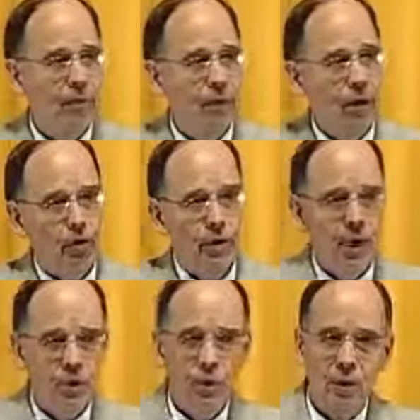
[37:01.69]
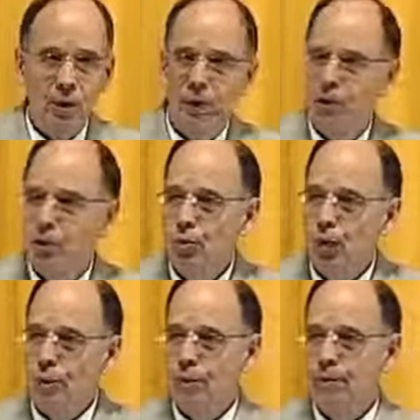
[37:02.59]
approach, and that's what limits
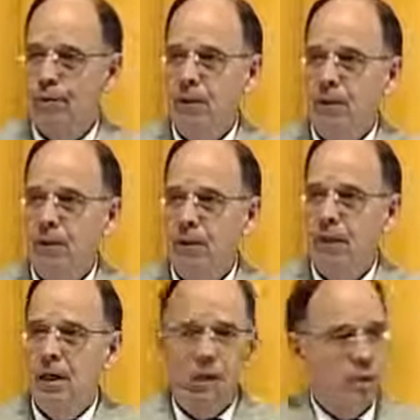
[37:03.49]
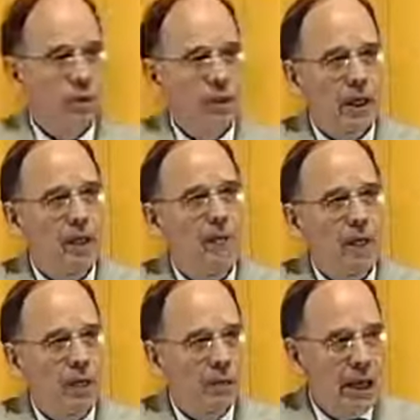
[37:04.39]
women. That's what keeps
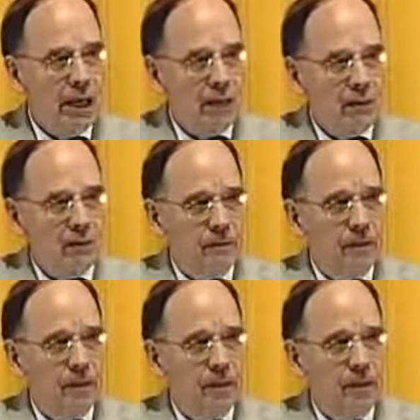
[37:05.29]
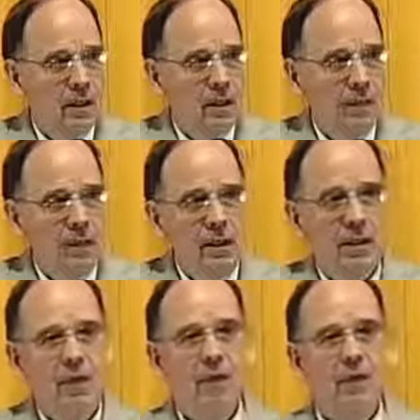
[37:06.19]
them down.
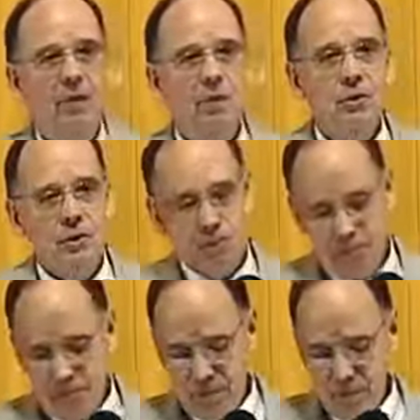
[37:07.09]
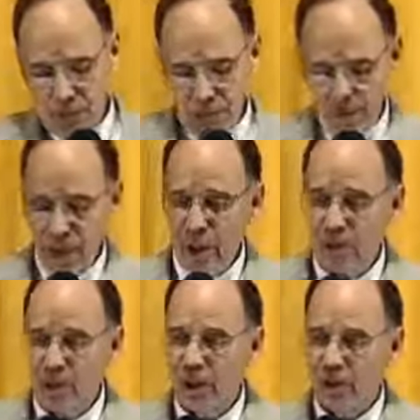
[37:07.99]
Again, this is
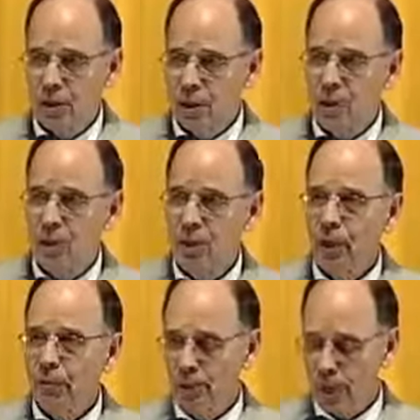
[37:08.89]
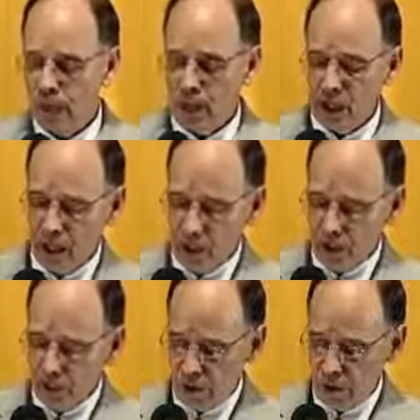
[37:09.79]
things that people are reading
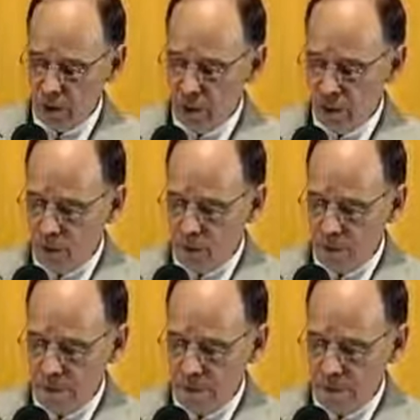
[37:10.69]
into the Bible.